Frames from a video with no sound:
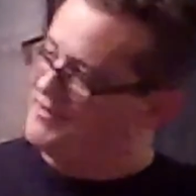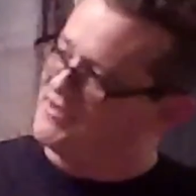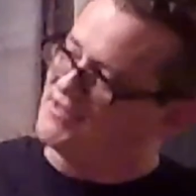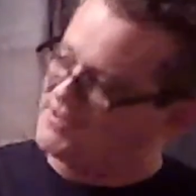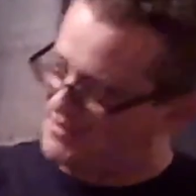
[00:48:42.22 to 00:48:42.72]
is
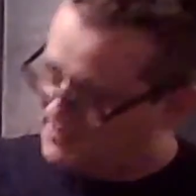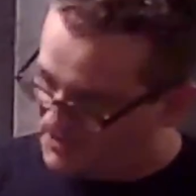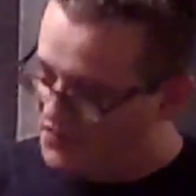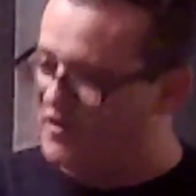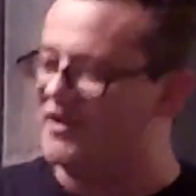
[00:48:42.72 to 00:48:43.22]

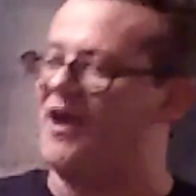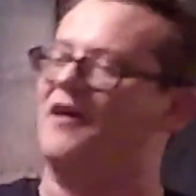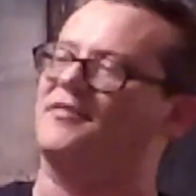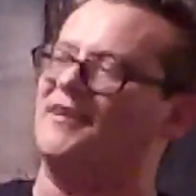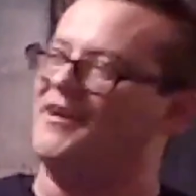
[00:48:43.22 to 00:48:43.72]
shooting
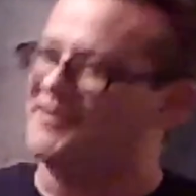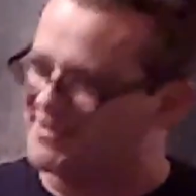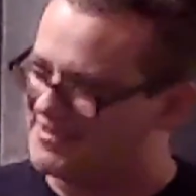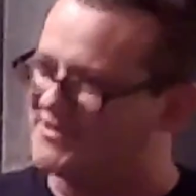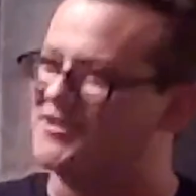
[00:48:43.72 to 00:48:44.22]
out the end
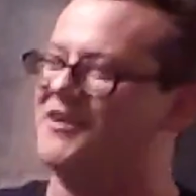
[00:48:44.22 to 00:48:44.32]
because he's